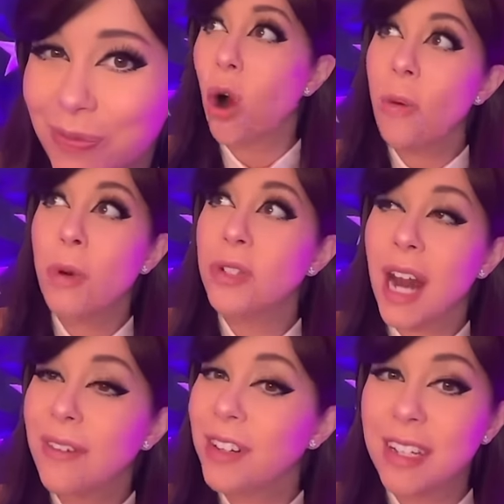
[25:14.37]
Almost
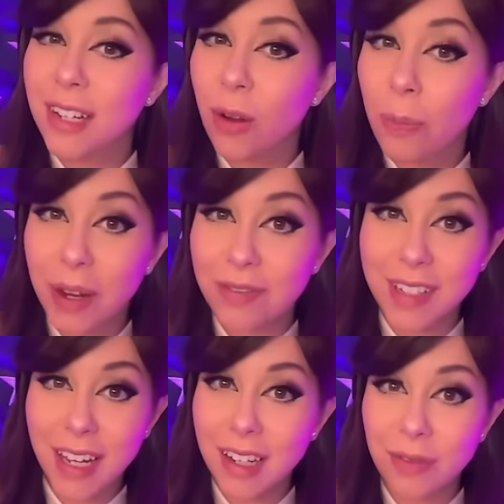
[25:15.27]
every single bit of
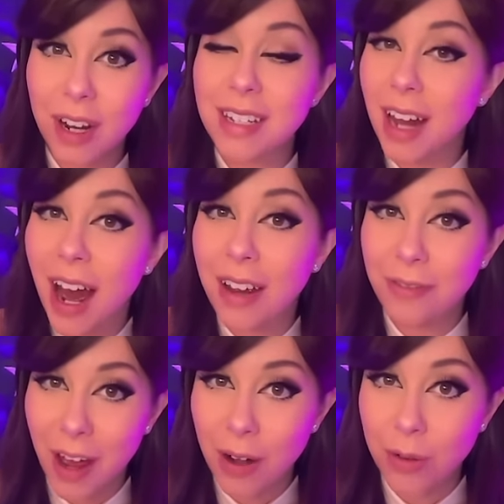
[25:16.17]
dating advice I
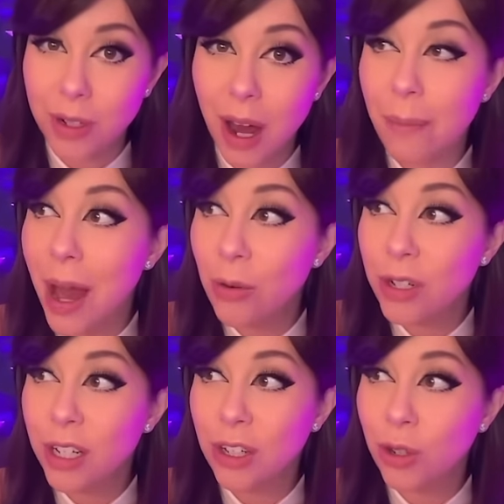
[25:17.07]
found
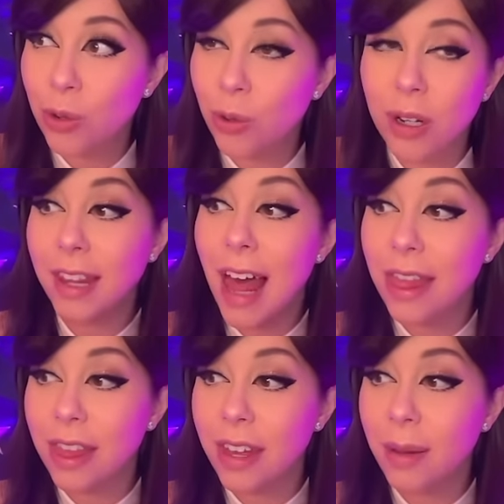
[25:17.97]
amounted to
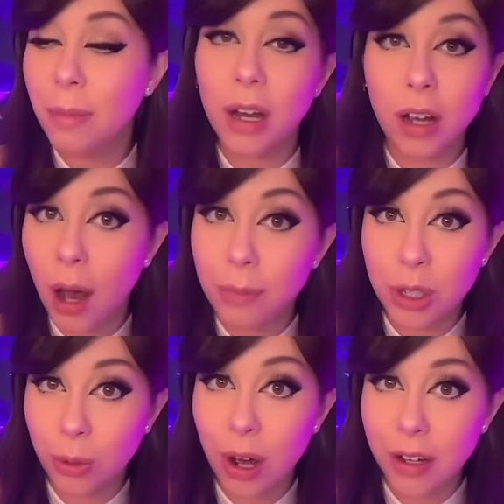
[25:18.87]
let them come
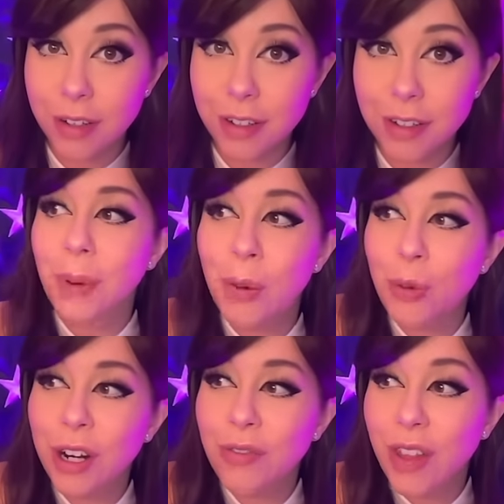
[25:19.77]
to us. But
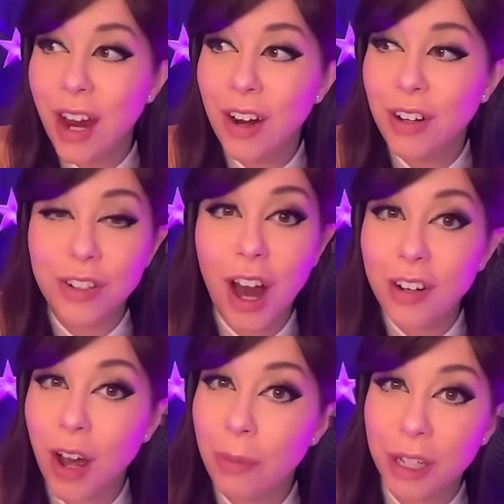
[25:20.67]
what if they're
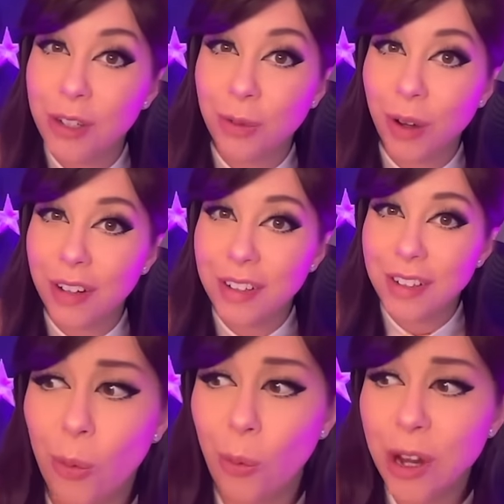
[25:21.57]
not coming to
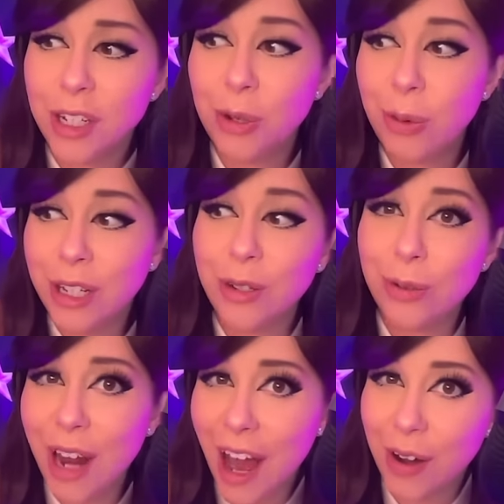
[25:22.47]
us? What do we do
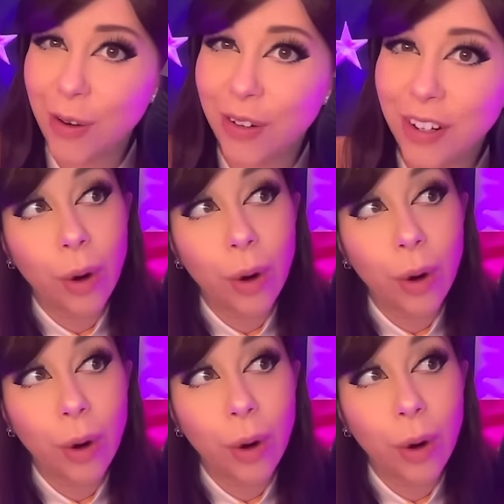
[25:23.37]
now?